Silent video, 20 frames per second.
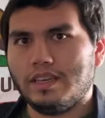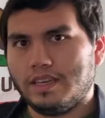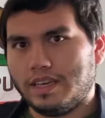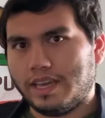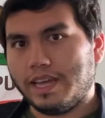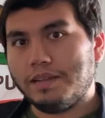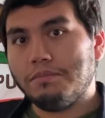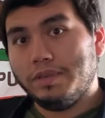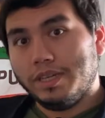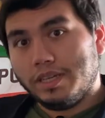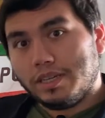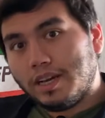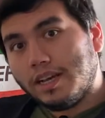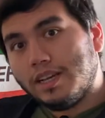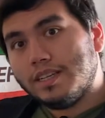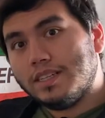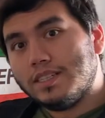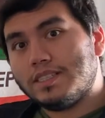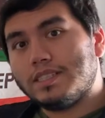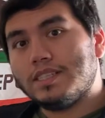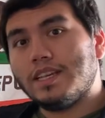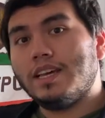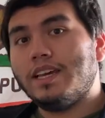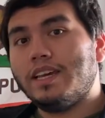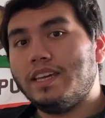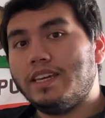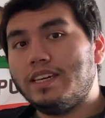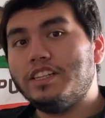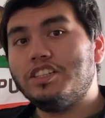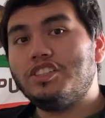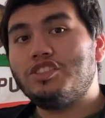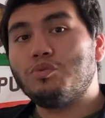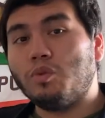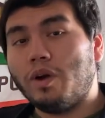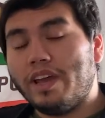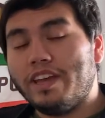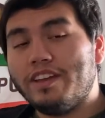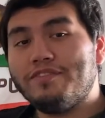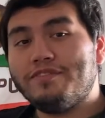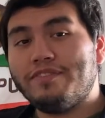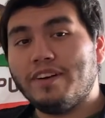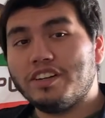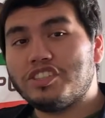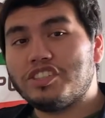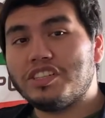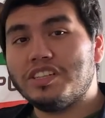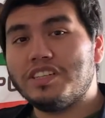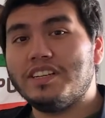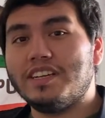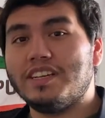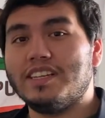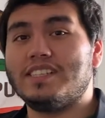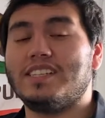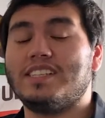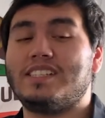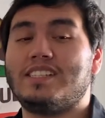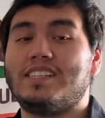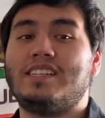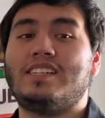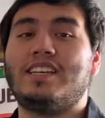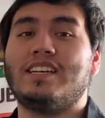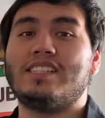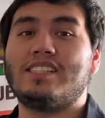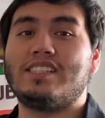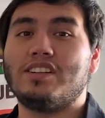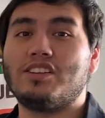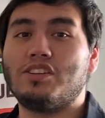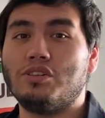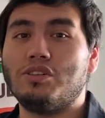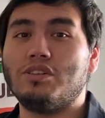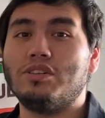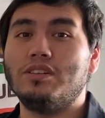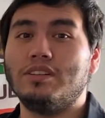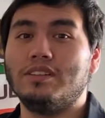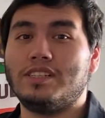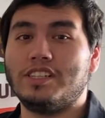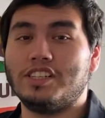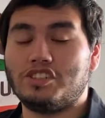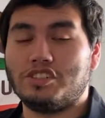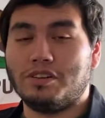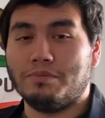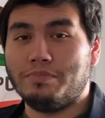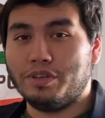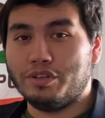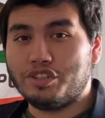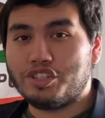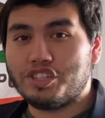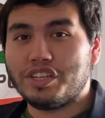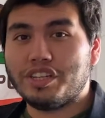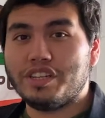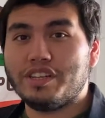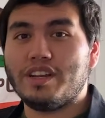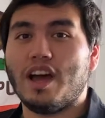And because each wave function is a statistical distribution